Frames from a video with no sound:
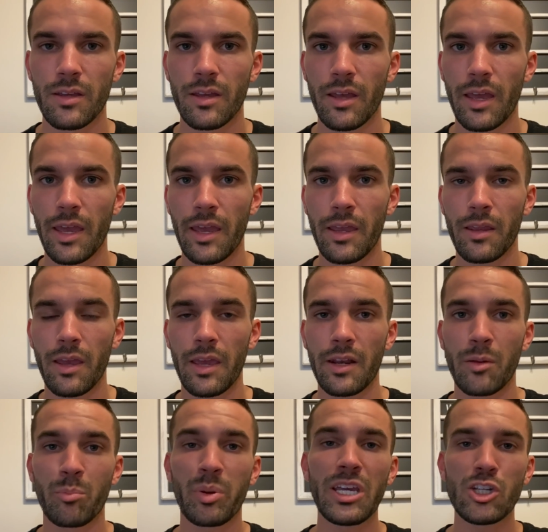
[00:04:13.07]

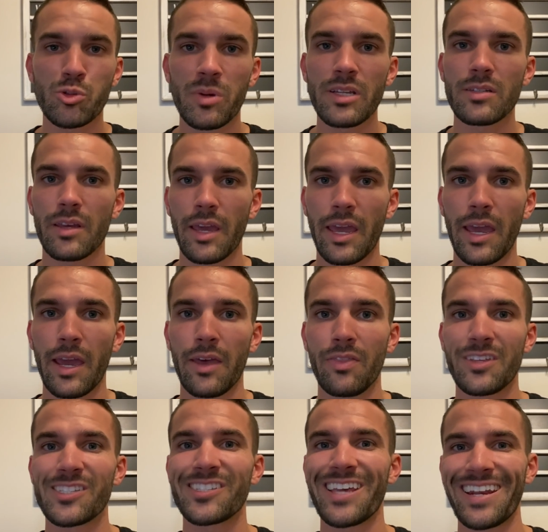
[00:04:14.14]
an impeachment
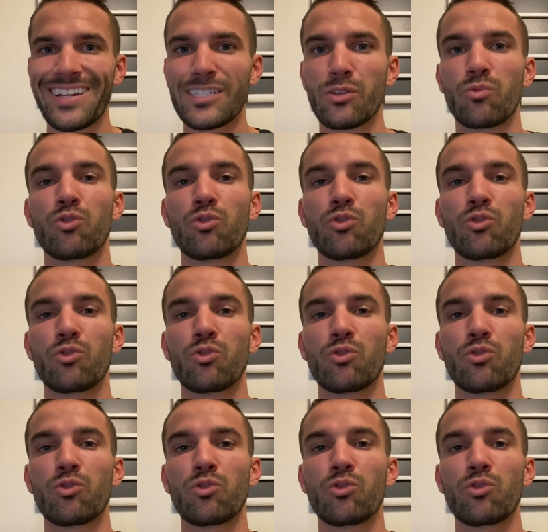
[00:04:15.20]
and the Senate